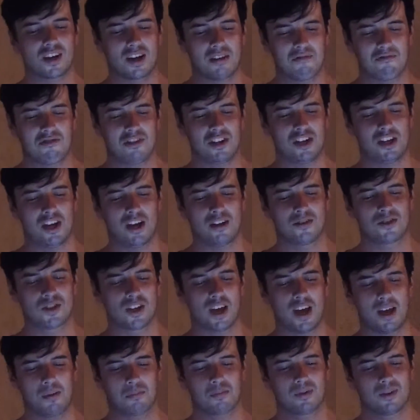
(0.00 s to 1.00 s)
time
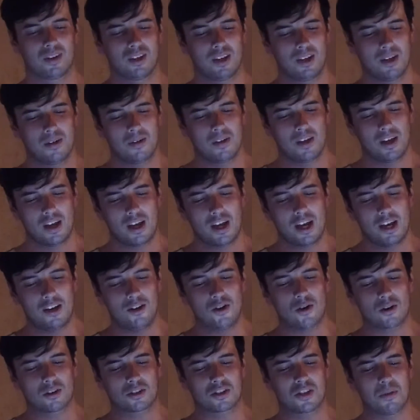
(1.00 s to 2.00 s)
videotape. They
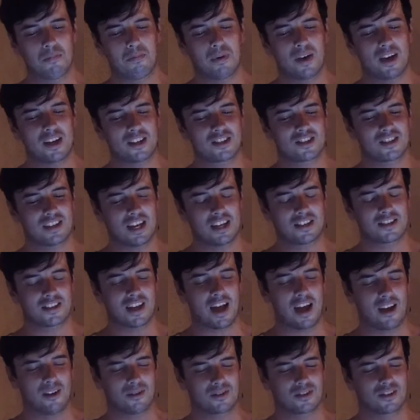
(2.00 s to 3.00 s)
knocked a bird's nest
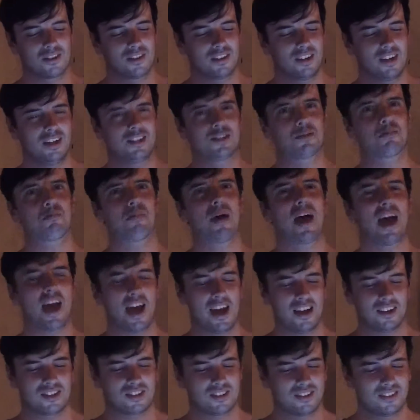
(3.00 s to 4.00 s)
out. It's
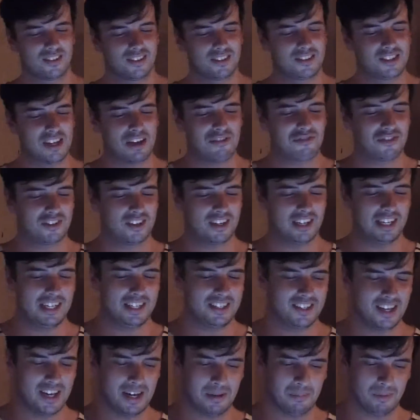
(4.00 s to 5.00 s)
bad, definitely
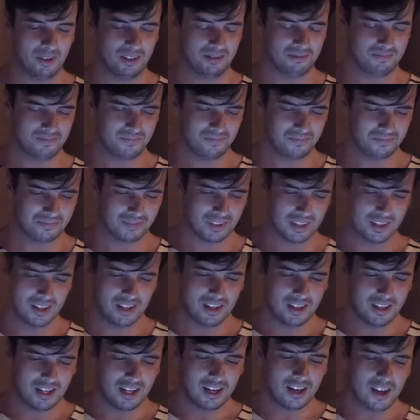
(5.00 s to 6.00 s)
demon.
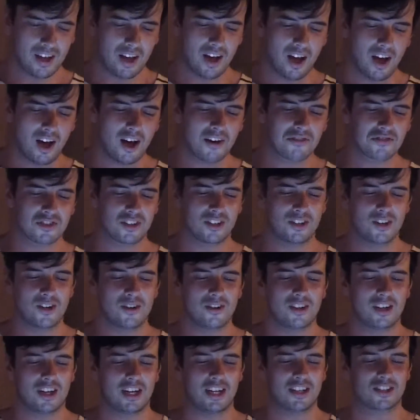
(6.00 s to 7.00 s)

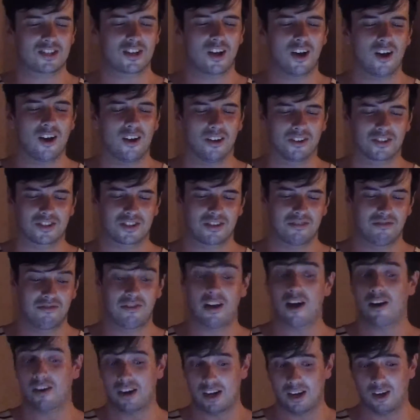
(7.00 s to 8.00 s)
Afternoon and it's hot,
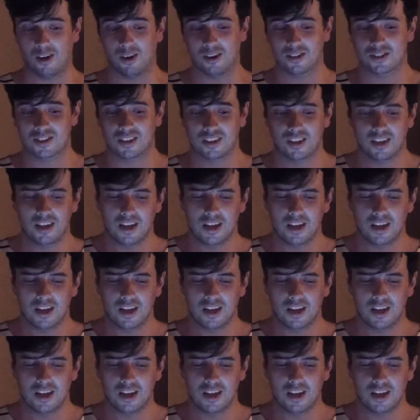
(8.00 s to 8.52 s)
very hot.